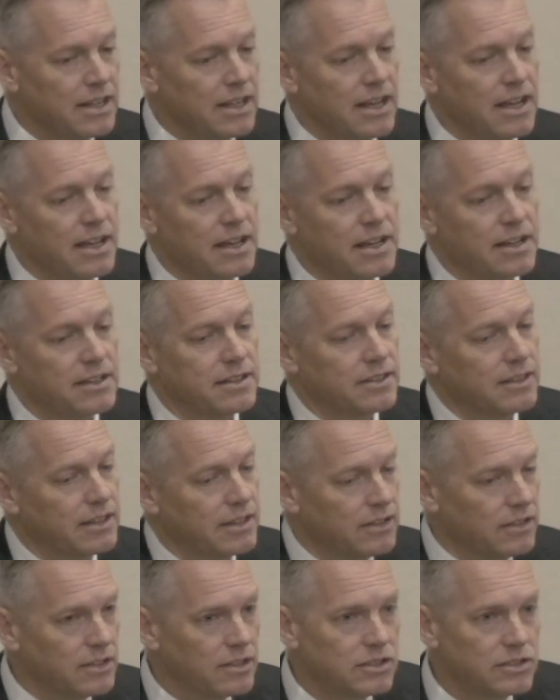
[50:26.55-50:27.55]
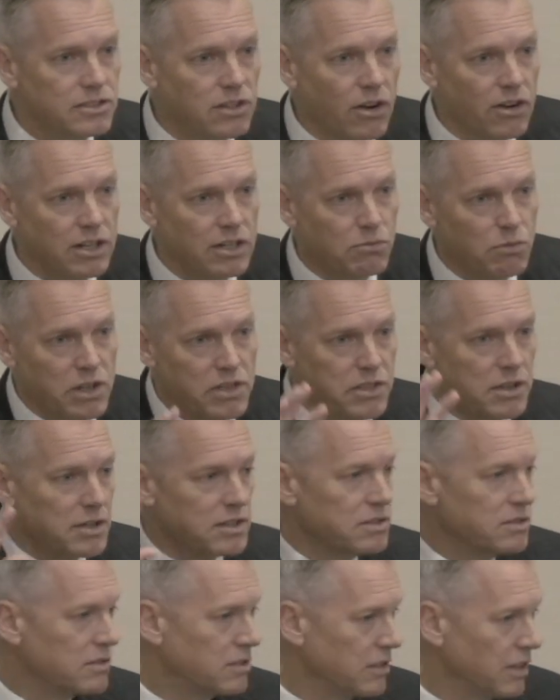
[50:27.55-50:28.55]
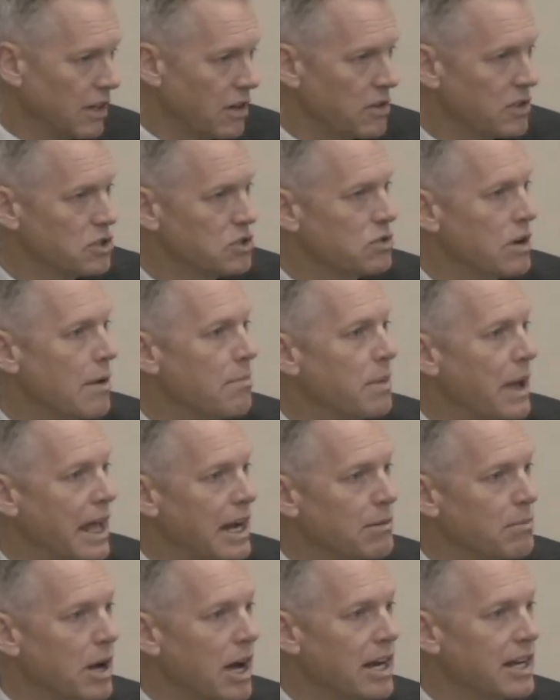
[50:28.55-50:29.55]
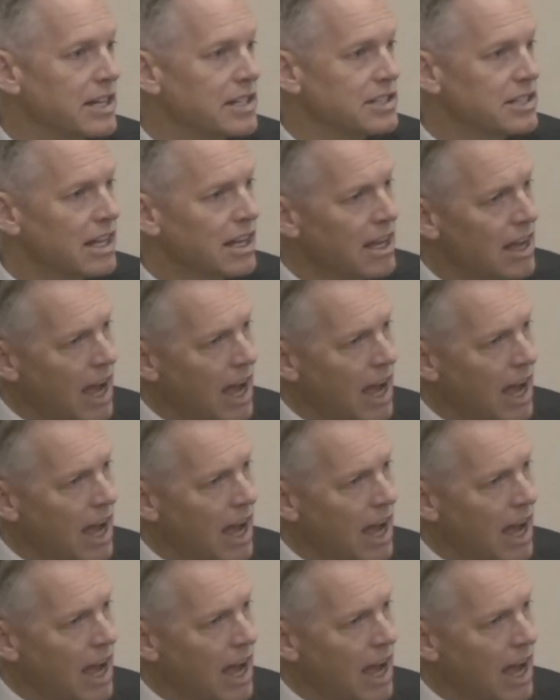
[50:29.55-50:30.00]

uh, the, the, starting with this, you know, the strep antibodies.